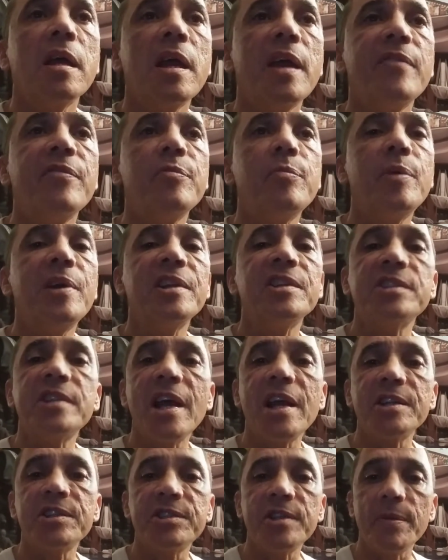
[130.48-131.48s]
Everybody's
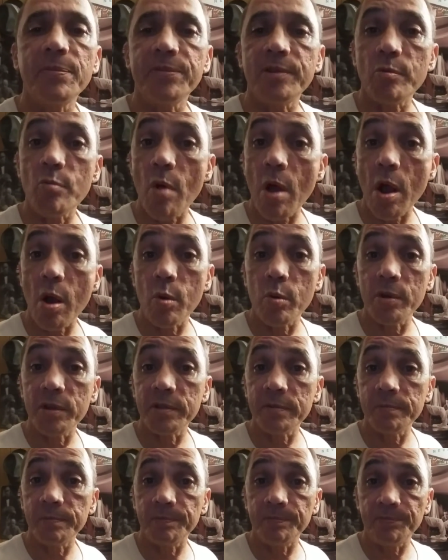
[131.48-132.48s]
got something wrong with
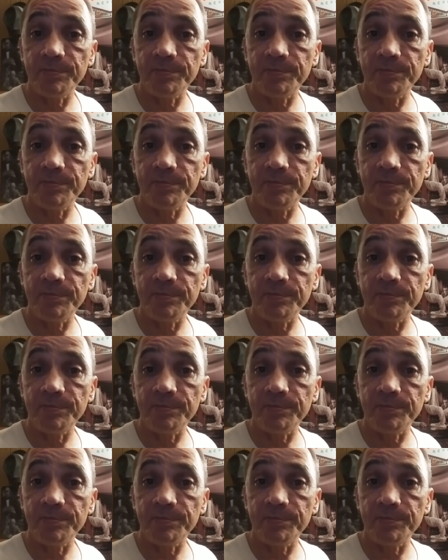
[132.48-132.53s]
them.